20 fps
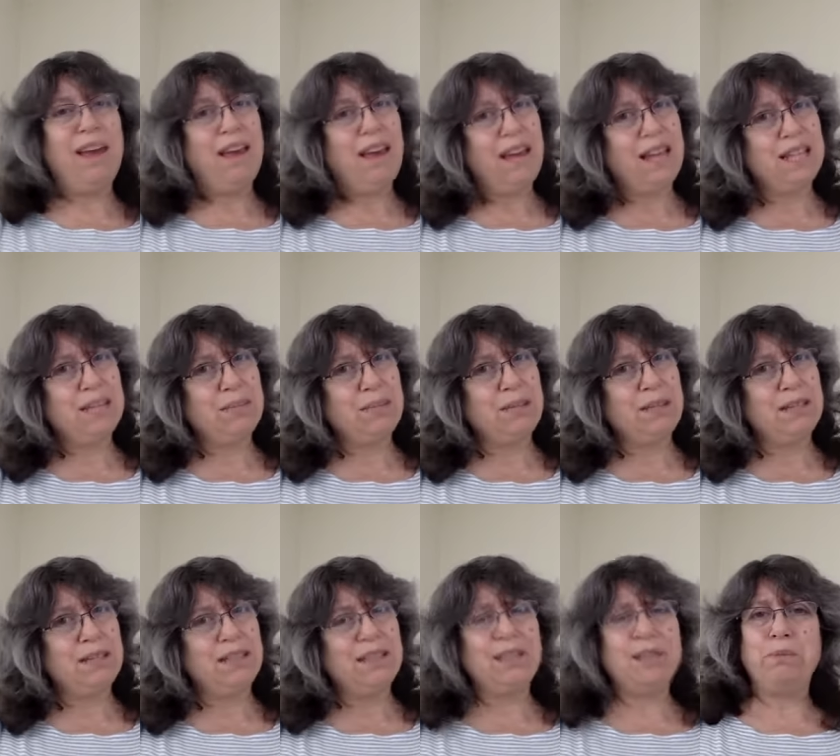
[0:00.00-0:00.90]
and it's been a
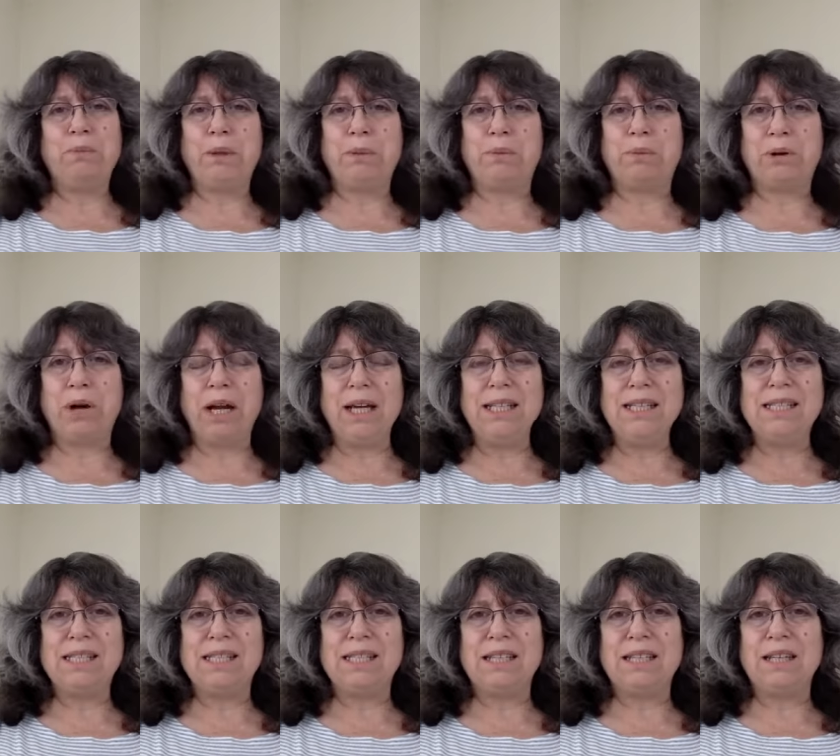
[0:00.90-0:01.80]
little bit
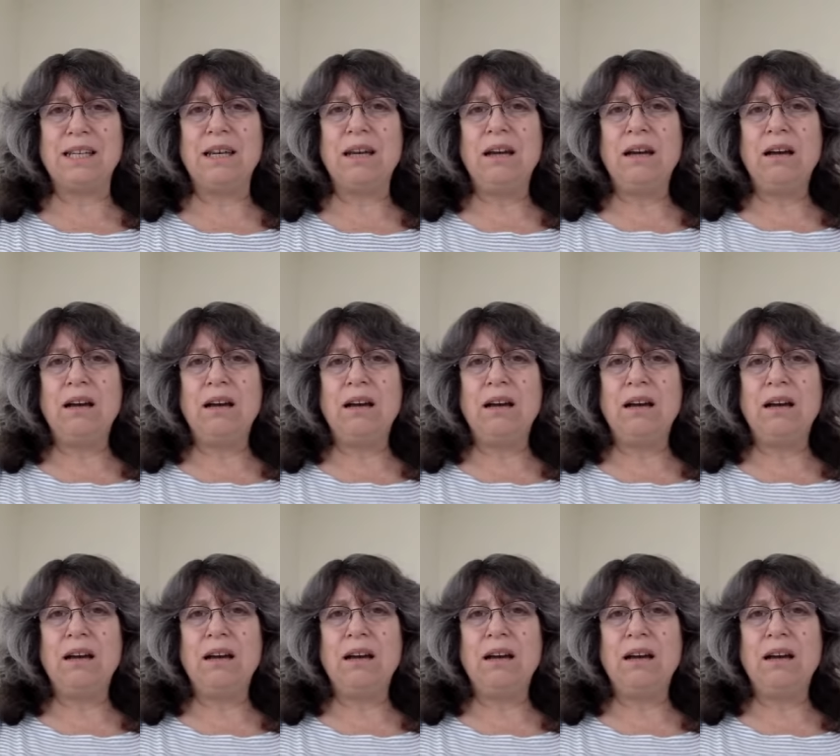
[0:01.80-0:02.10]
pricey,